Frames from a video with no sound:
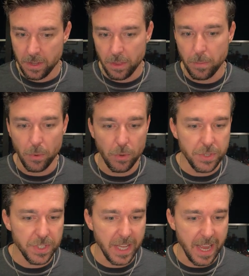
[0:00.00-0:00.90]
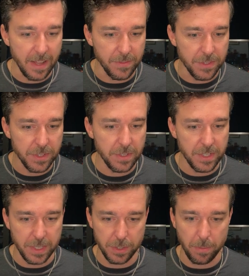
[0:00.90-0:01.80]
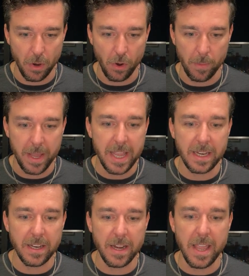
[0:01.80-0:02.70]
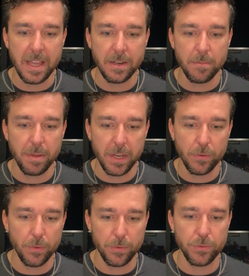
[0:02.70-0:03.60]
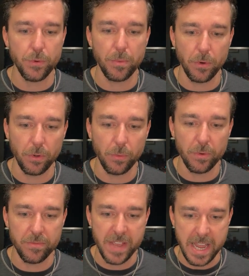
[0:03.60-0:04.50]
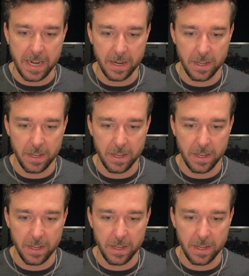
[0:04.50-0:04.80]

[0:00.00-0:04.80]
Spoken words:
The bull stands, says the poem, in an impenetrable ravine.